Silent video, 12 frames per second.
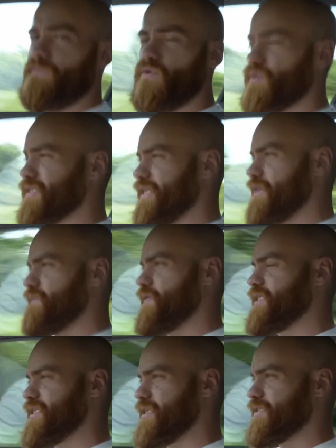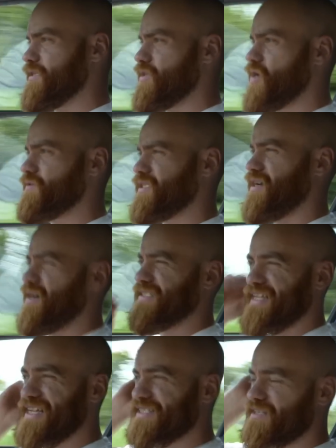unfortunately, the V6 in those
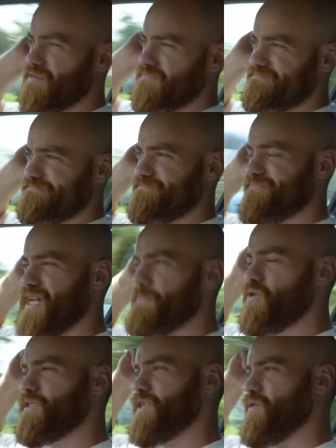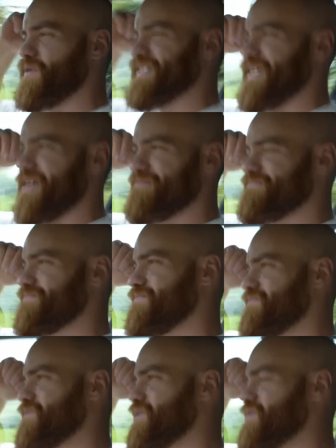cars isn't a Busso, is it?
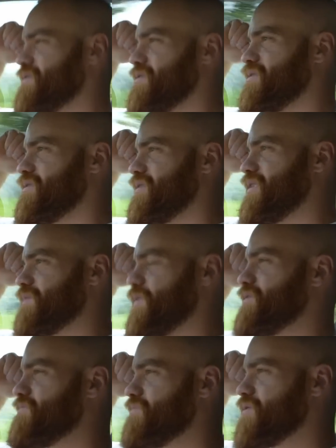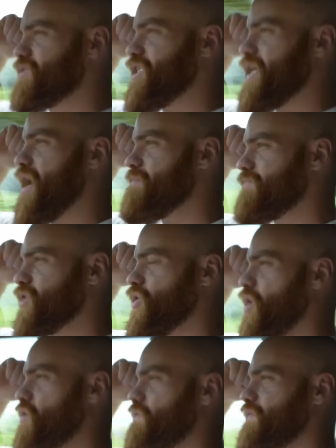It's when GM
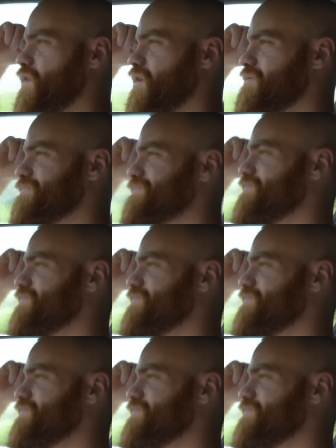took over.